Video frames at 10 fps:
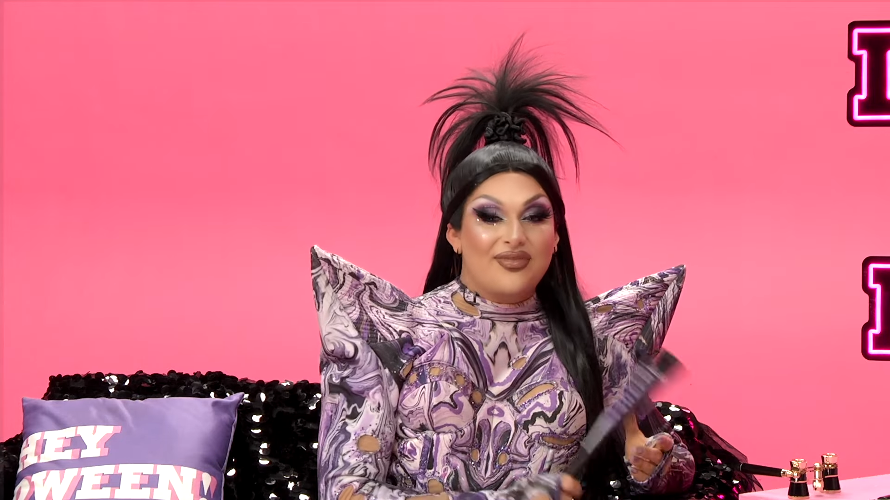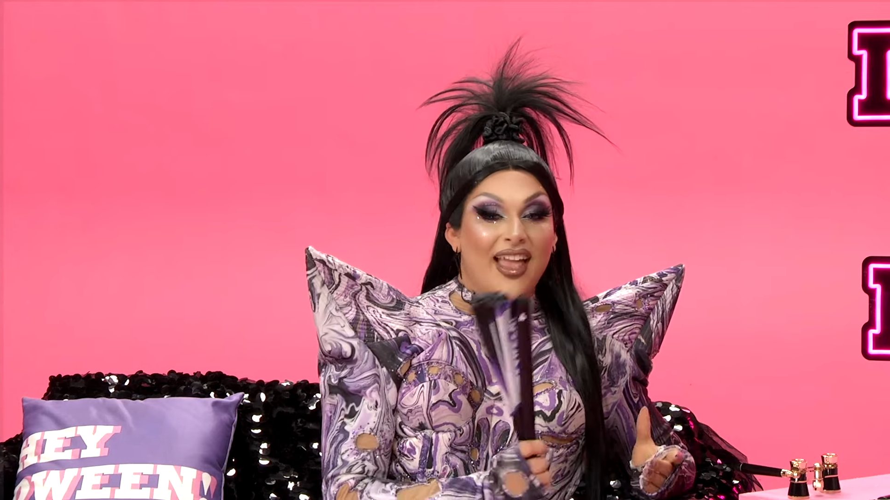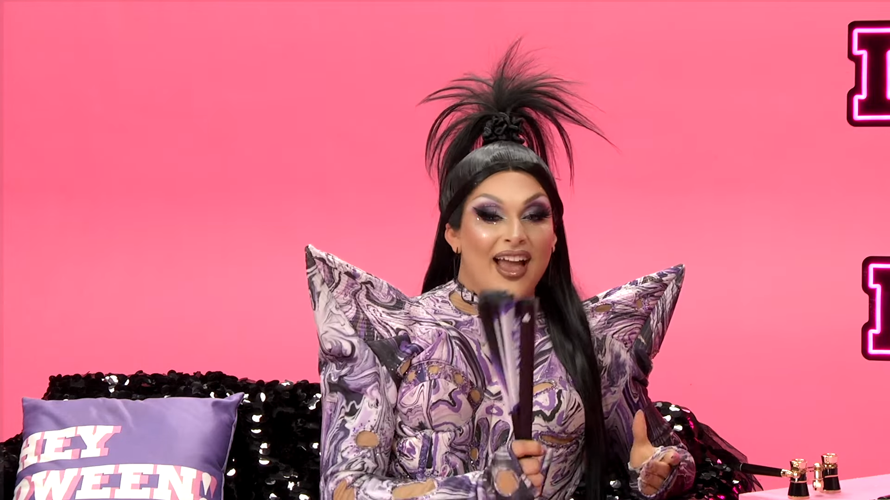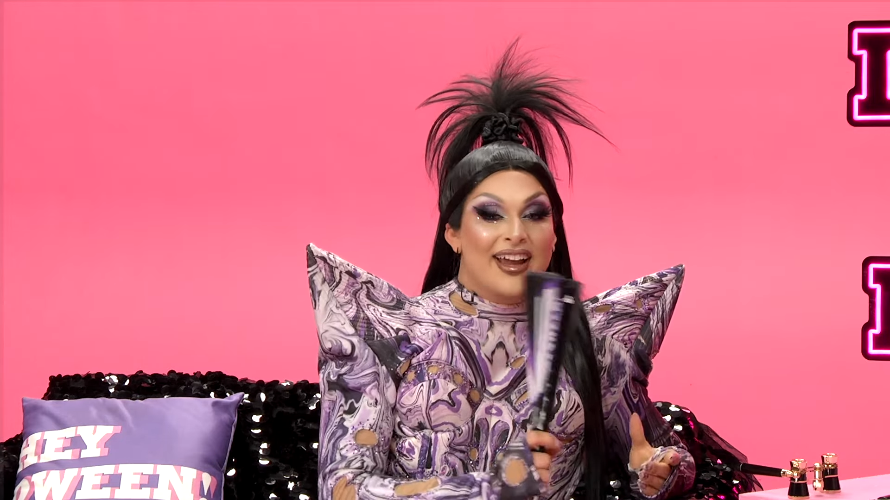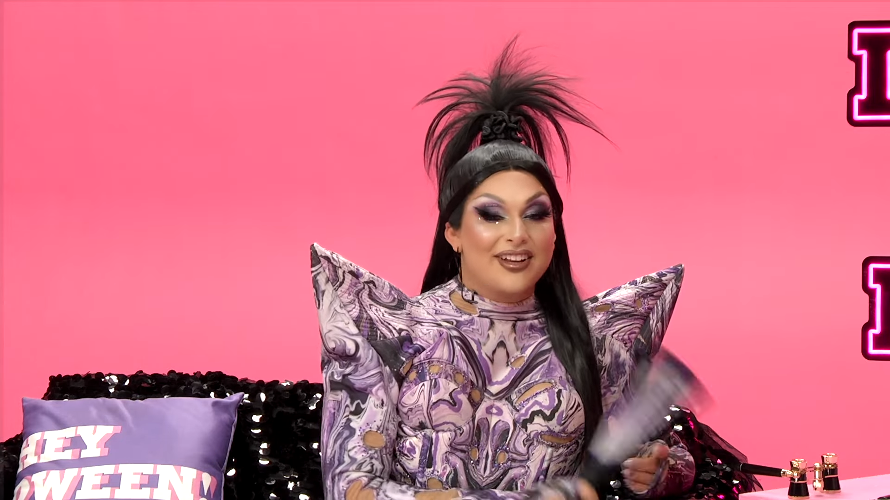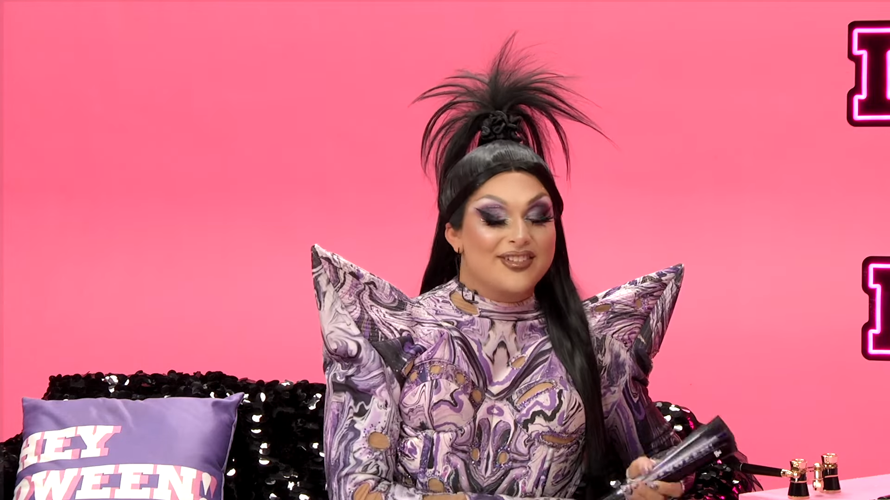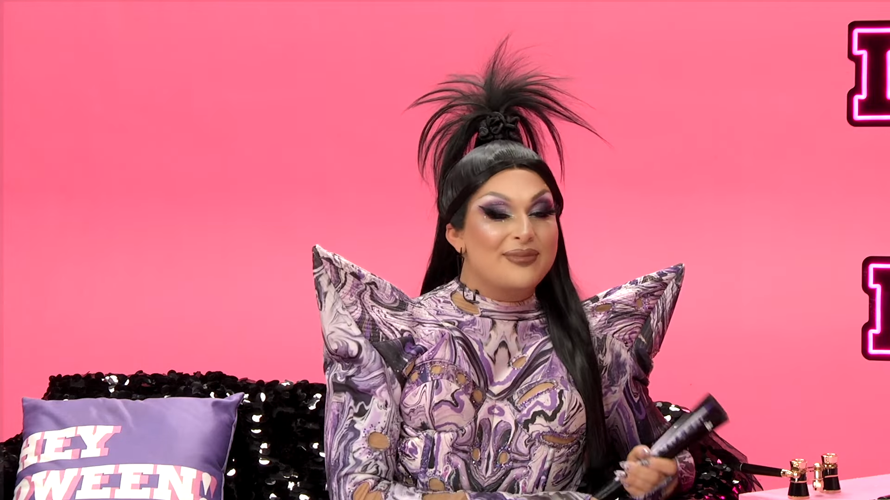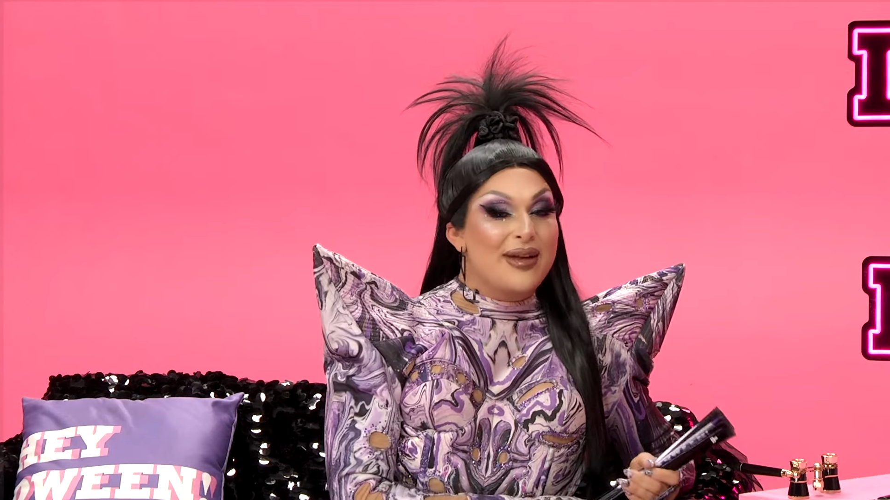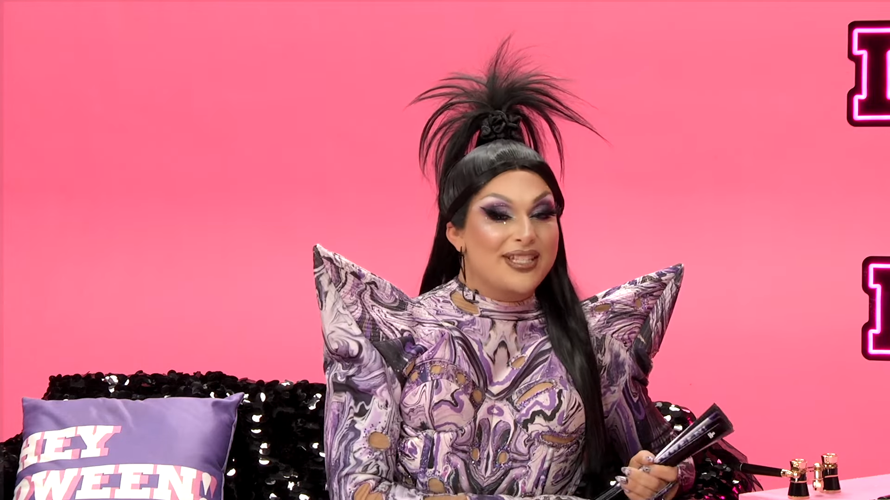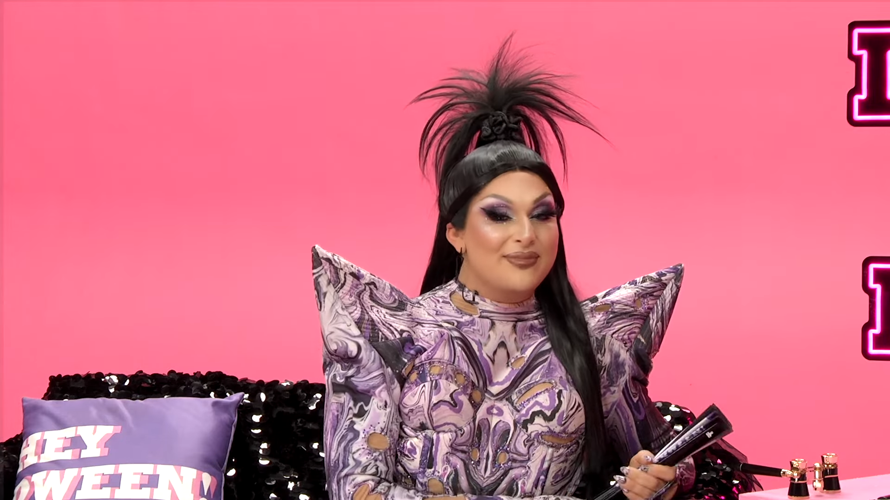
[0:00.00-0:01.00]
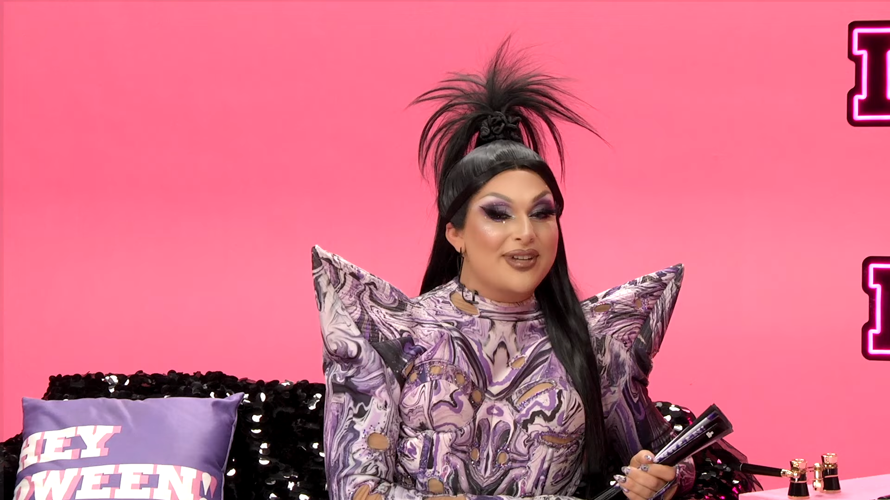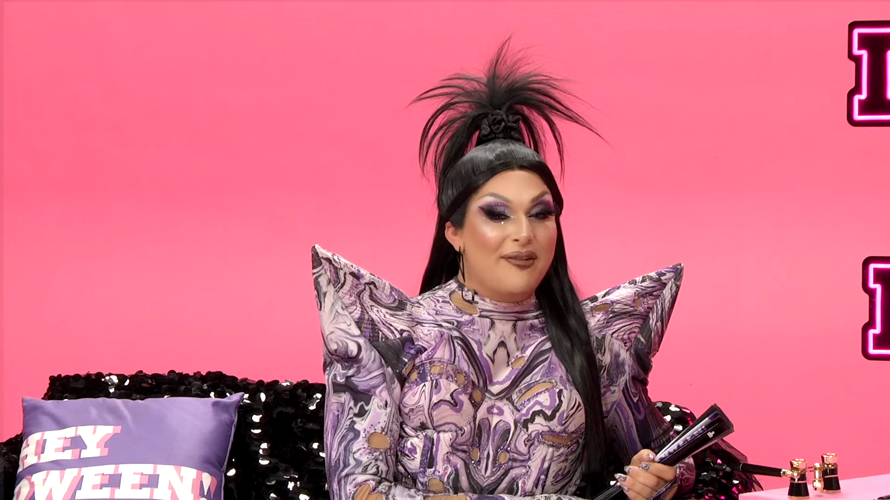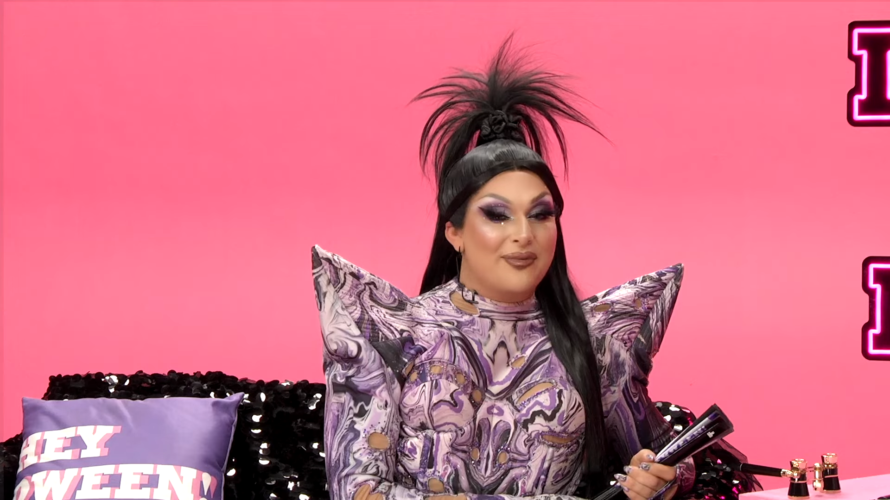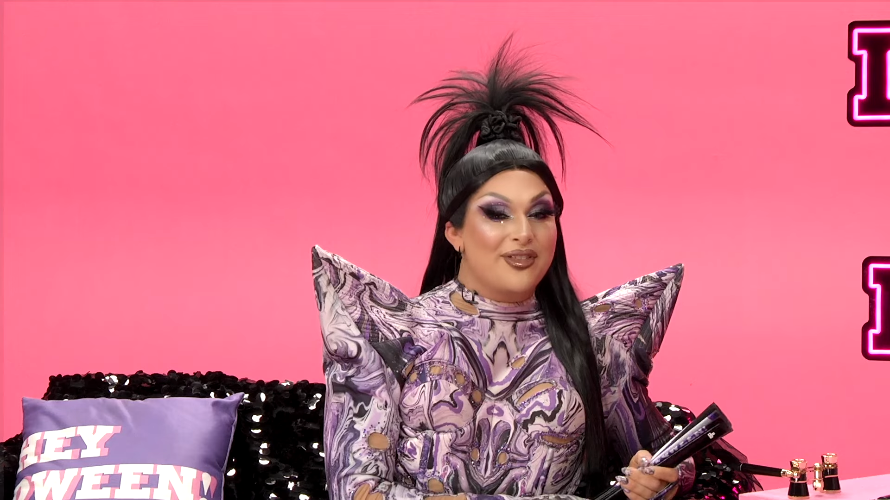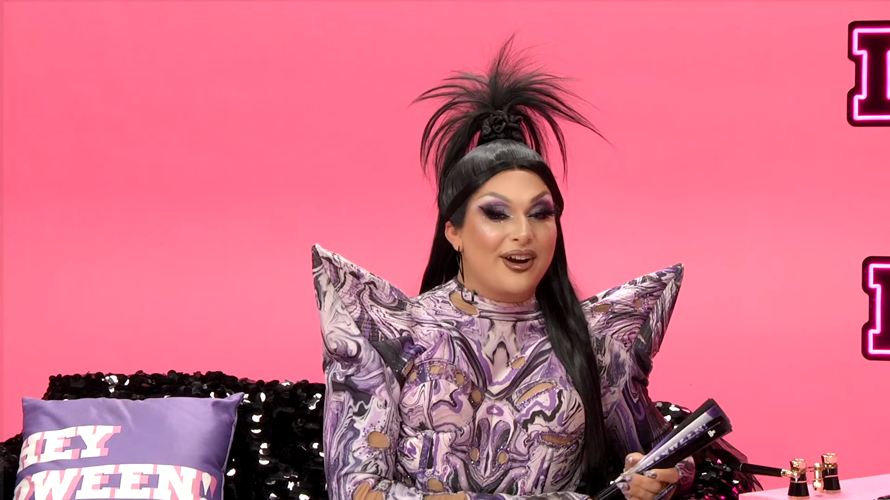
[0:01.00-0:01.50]
Ah. I got to ah. spend some
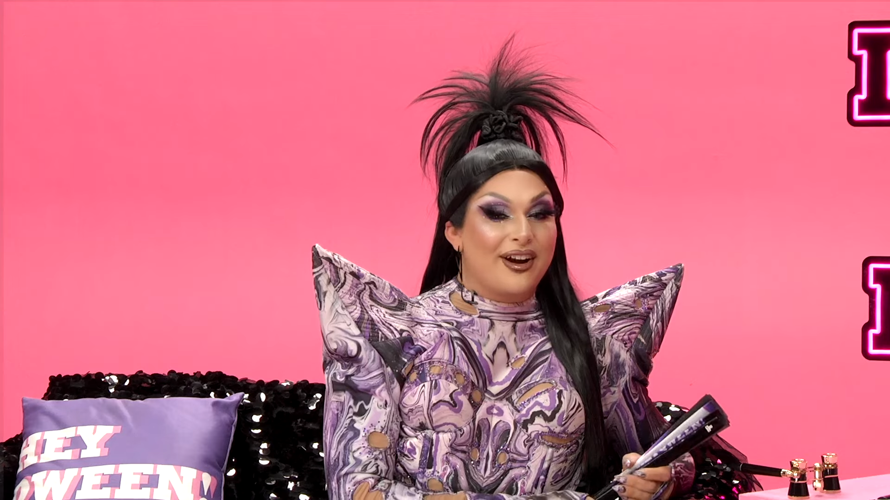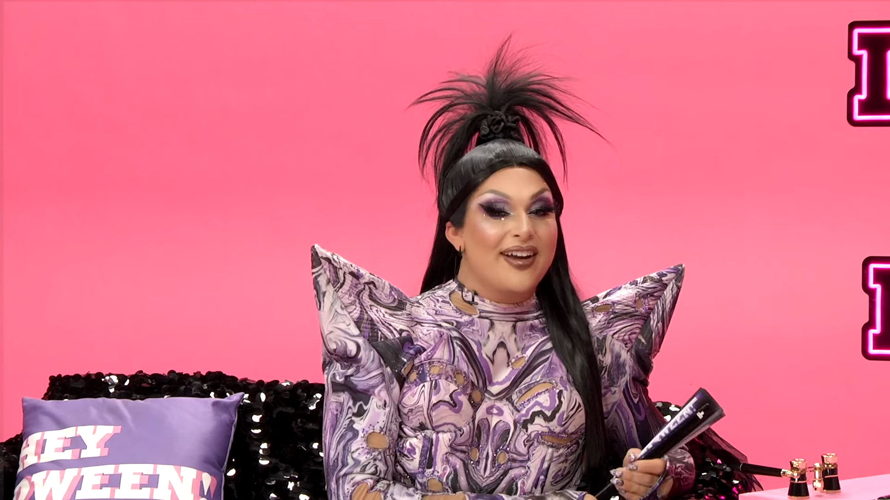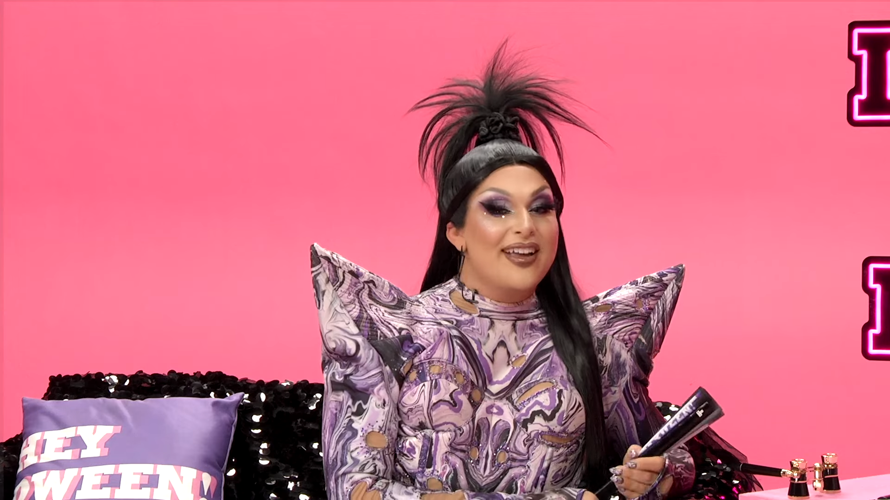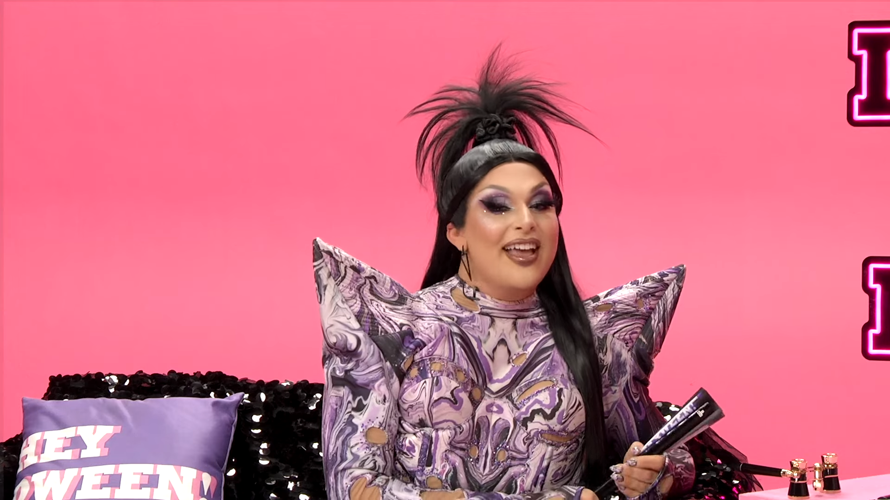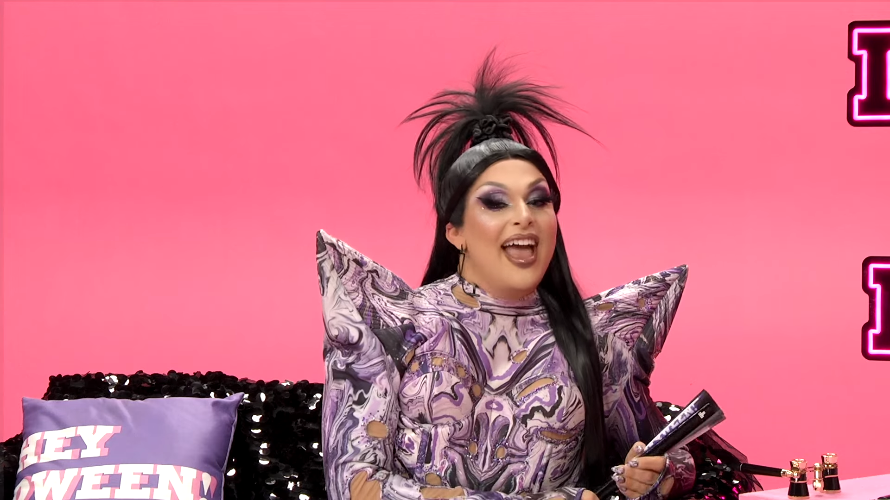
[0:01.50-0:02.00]
time with her,